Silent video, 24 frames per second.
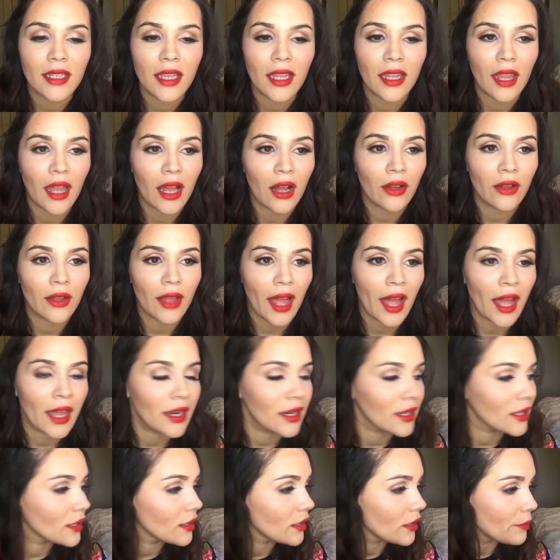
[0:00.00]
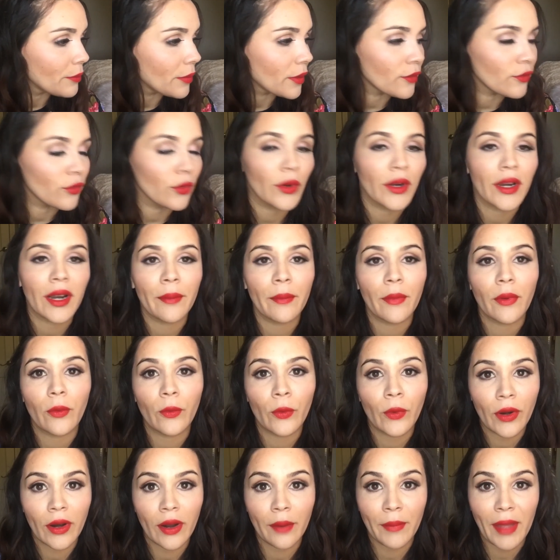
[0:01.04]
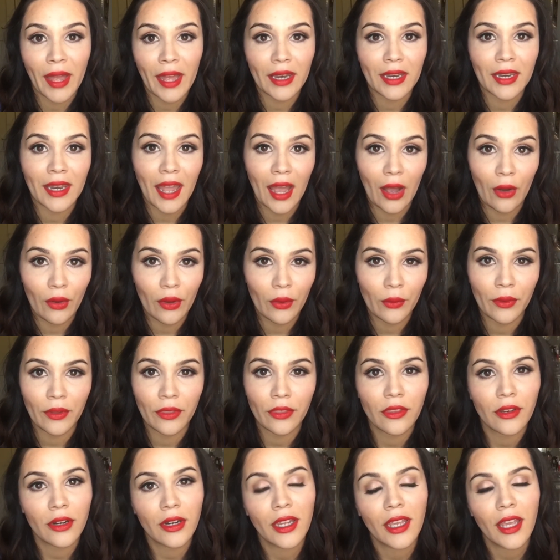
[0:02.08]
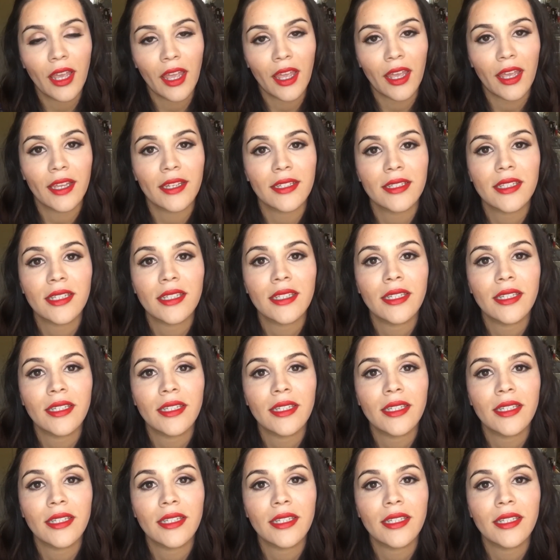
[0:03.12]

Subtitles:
and I'll add a clip of where I'm at now at 138.